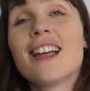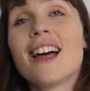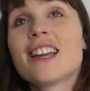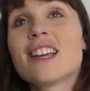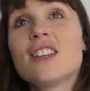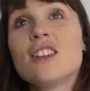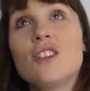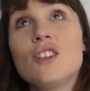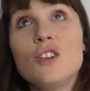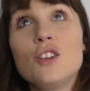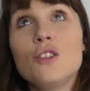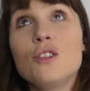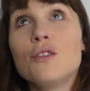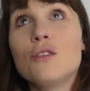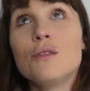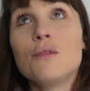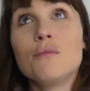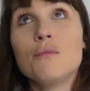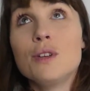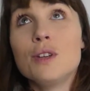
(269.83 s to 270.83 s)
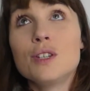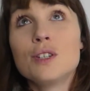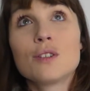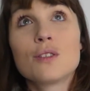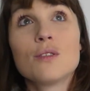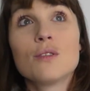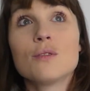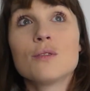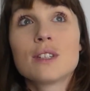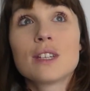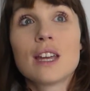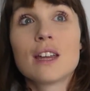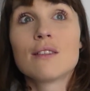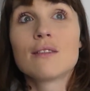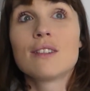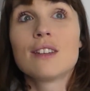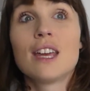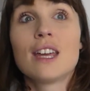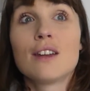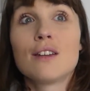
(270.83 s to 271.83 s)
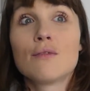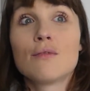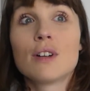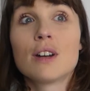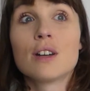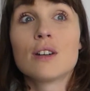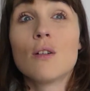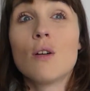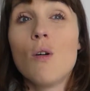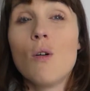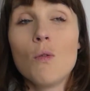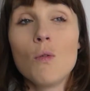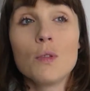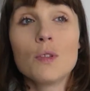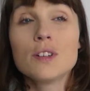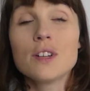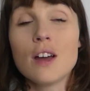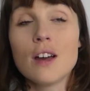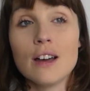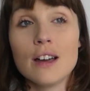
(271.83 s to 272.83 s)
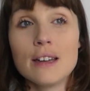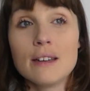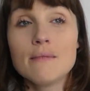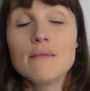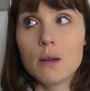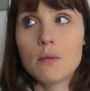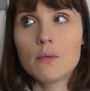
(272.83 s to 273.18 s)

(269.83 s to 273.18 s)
new musicals getting written all the time.